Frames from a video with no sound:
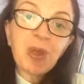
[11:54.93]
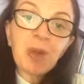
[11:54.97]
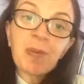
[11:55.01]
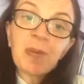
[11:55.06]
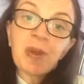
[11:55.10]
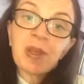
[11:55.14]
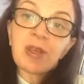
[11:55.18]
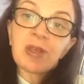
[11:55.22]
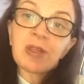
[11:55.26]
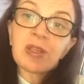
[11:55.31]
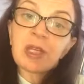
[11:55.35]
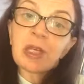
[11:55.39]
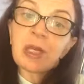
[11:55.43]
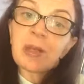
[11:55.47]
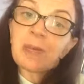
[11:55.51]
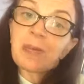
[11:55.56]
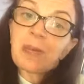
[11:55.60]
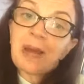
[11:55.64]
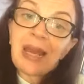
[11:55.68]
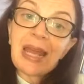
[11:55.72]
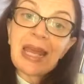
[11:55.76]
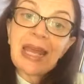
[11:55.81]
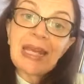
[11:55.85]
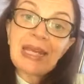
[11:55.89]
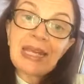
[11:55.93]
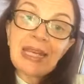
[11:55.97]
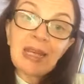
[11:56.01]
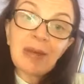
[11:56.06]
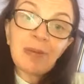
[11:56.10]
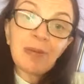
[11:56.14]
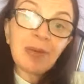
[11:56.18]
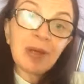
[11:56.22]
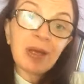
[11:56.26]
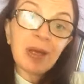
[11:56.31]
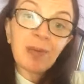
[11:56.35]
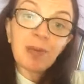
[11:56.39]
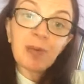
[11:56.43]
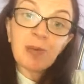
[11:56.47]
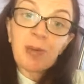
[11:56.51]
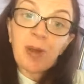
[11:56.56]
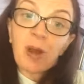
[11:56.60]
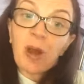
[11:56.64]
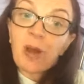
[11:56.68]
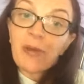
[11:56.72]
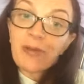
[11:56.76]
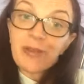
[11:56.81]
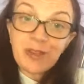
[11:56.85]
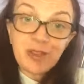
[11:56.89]
because the complaining becomes
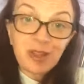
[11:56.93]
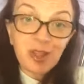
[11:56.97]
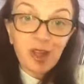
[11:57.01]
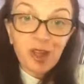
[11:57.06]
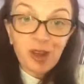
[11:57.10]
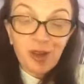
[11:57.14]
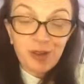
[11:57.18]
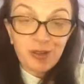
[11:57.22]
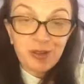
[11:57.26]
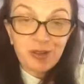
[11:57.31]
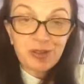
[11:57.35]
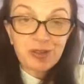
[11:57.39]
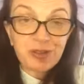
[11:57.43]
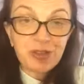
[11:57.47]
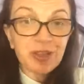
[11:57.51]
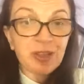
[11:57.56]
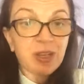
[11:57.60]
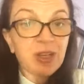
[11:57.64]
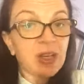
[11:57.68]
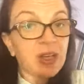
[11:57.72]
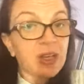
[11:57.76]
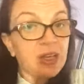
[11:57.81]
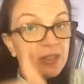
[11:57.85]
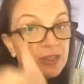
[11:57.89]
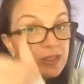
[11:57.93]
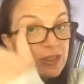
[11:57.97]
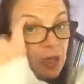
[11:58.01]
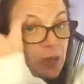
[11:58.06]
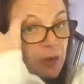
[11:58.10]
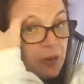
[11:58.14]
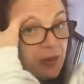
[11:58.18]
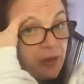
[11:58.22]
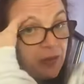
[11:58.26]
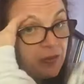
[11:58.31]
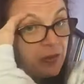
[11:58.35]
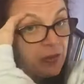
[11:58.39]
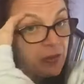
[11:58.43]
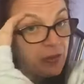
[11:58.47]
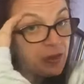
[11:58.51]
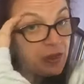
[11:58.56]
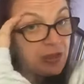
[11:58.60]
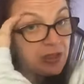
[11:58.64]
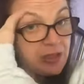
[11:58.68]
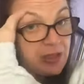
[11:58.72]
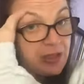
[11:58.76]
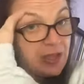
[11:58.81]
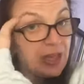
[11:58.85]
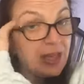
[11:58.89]
part of the task so if you
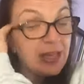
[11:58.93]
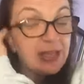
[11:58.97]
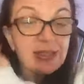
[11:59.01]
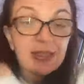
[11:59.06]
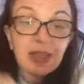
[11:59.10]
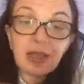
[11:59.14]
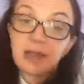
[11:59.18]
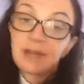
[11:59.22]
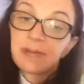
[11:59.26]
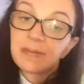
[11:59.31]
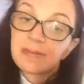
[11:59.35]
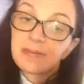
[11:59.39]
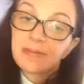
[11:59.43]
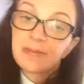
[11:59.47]
just get it done